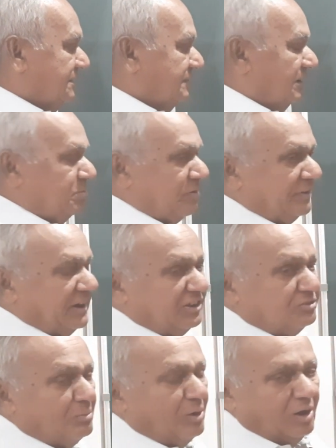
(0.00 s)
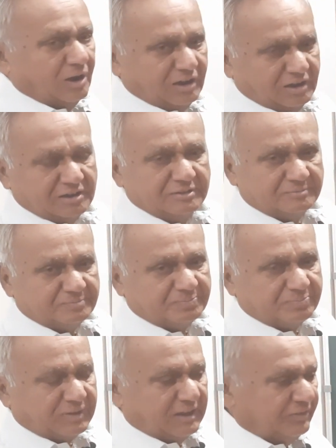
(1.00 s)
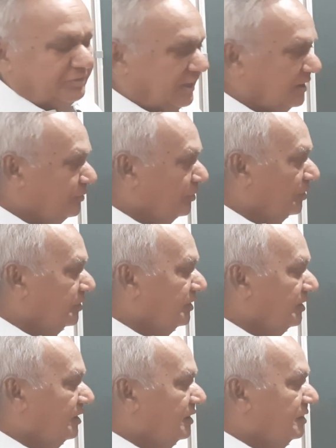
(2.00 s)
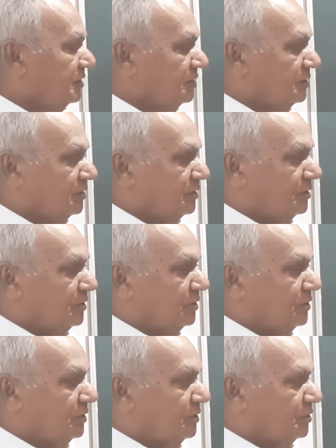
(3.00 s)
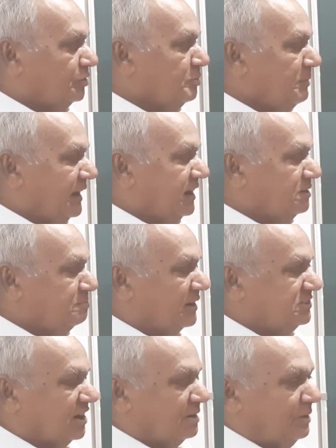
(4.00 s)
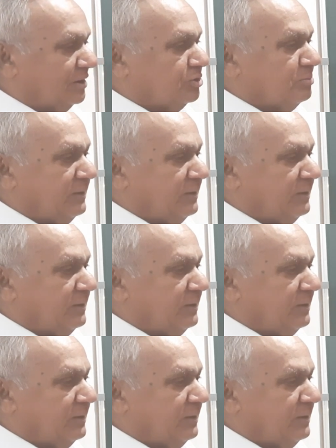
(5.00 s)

will be very small. Therefore, to make it measurable,